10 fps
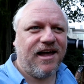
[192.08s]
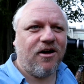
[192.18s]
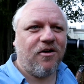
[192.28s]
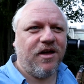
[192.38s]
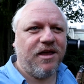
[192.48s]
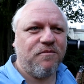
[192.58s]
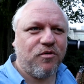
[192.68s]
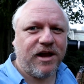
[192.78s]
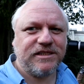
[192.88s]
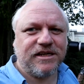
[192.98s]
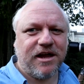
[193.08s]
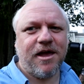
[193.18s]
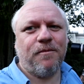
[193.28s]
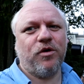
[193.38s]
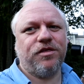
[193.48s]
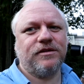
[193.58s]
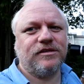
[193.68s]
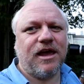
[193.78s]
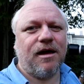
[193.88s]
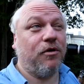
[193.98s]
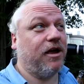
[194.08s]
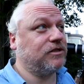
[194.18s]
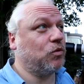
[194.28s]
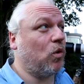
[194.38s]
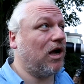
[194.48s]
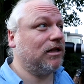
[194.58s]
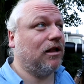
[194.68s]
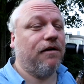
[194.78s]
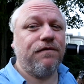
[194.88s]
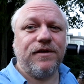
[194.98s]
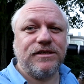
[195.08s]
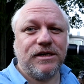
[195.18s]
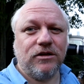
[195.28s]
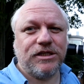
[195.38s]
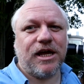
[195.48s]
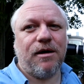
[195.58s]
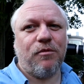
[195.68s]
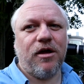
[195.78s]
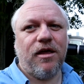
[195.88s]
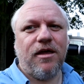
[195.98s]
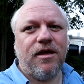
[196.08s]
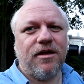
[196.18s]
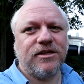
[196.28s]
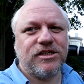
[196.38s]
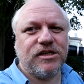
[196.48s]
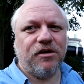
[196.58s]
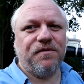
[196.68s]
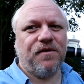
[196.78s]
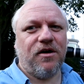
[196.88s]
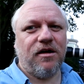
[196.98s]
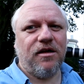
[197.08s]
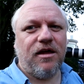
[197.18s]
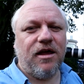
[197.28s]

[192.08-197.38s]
how impressed I am with this camera as a wildlife stills camera so far.